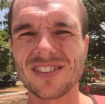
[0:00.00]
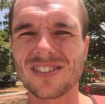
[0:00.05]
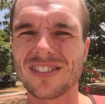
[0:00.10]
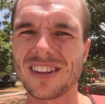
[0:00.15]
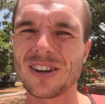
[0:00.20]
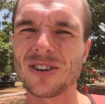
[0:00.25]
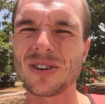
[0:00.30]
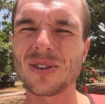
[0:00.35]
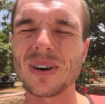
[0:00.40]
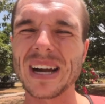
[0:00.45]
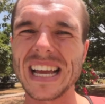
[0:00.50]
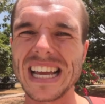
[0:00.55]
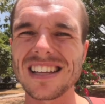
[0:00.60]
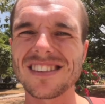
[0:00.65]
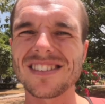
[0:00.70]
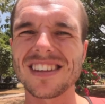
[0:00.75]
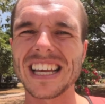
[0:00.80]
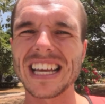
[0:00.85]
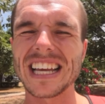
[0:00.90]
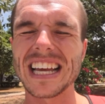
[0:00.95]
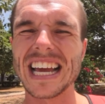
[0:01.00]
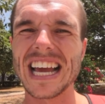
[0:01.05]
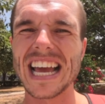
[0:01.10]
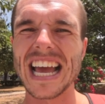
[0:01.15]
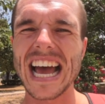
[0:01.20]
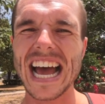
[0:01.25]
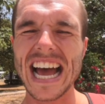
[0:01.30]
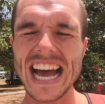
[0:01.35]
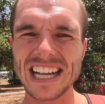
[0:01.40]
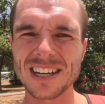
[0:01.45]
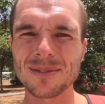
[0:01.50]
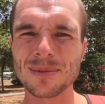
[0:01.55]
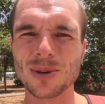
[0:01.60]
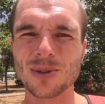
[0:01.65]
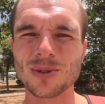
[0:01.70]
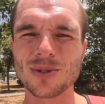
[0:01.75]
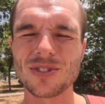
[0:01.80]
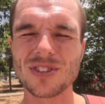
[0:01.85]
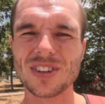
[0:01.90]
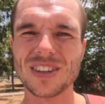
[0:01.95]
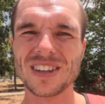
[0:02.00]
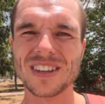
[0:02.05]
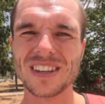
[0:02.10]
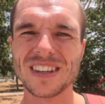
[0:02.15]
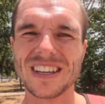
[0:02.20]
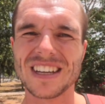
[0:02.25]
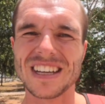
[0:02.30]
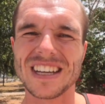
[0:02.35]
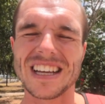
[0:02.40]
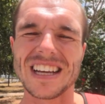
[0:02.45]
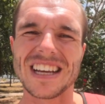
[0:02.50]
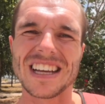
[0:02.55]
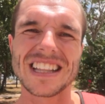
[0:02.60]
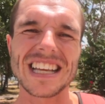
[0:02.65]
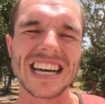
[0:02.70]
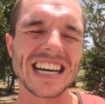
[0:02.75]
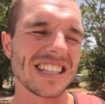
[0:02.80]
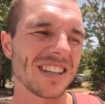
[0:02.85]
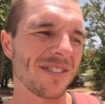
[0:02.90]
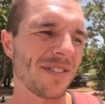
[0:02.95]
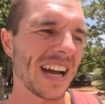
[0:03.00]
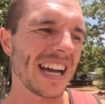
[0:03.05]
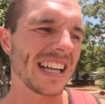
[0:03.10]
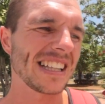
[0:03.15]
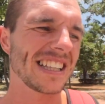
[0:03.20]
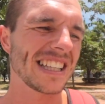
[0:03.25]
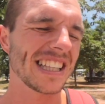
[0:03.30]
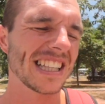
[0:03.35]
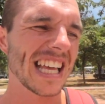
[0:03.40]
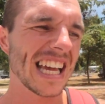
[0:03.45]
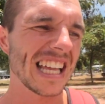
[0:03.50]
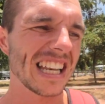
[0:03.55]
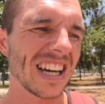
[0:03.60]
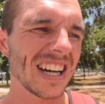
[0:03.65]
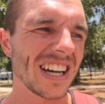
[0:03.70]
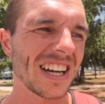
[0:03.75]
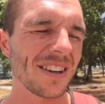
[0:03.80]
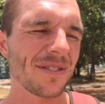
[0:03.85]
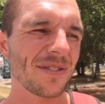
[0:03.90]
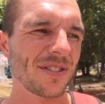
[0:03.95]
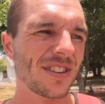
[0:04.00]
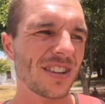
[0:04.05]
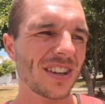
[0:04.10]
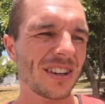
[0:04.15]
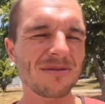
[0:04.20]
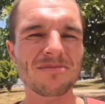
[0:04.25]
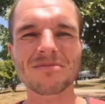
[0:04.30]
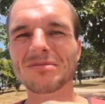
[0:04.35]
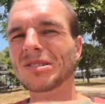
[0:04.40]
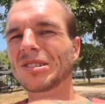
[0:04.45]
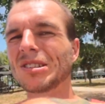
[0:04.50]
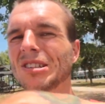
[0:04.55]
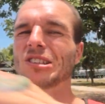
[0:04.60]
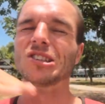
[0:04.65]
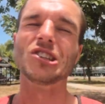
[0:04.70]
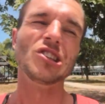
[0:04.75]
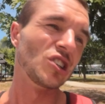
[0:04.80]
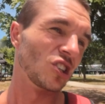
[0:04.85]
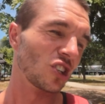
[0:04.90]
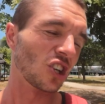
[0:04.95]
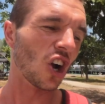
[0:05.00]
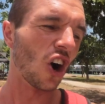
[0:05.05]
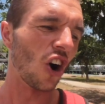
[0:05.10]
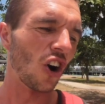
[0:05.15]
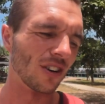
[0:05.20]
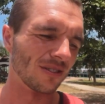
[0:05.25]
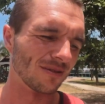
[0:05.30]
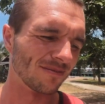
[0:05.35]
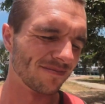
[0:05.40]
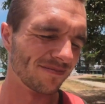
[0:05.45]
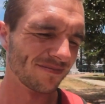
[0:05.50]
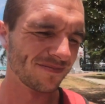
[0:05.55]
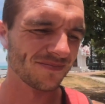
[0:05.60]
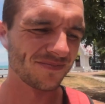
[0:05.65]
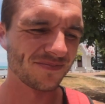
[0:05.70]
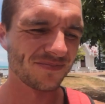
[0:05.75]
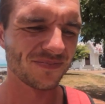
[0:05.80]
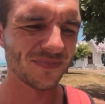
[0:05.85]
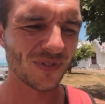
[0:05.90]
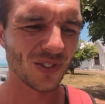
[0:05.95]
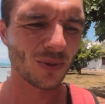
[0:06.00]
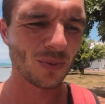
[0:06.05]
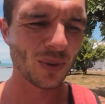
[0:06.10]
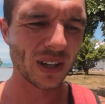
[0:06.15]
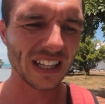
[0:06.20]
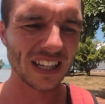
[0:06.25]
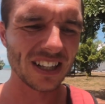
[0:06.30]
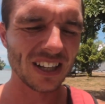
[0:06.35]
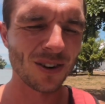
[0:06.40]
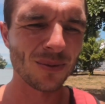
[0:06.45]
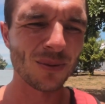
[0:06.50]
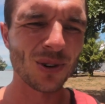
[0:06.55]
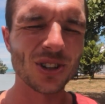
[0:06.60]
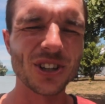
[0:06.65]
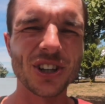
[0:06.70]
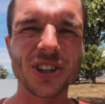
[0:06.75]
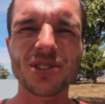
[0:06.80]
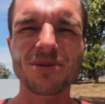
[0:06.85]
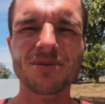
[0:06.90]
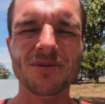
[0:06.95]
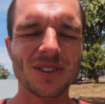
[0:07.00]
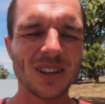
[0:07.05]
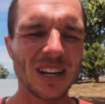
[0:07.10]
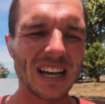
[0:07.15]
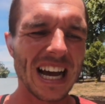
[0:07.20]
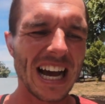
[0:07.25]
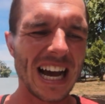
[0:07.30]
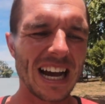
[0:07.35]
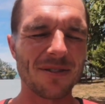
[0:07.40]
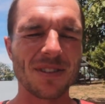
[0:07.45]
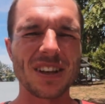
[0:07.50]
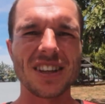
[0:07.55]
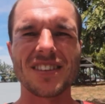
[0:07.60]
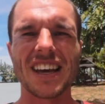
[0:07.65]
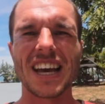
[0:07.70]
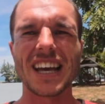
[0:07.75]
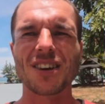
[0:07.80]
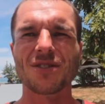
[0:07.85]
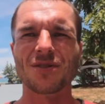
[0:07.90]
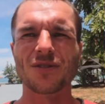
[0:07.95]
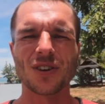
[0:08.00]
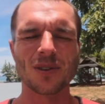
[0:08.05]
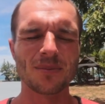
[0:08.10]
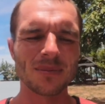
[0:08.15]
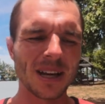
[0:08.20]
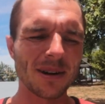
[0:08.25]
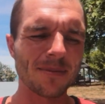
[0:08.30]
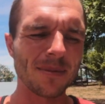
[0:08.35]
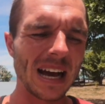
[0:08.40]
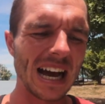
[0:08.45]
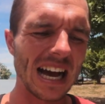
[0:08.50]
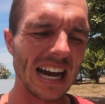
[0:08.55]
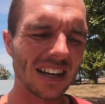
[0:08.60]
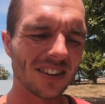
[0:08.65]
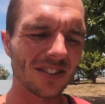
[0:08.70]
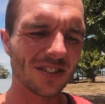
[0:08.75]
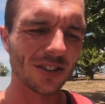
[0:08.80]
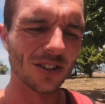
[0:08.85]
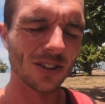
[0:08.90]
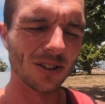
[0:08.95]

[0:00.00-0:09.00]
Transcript: they're still eating animals that have had their lives gone when they don't want to have it taken from them at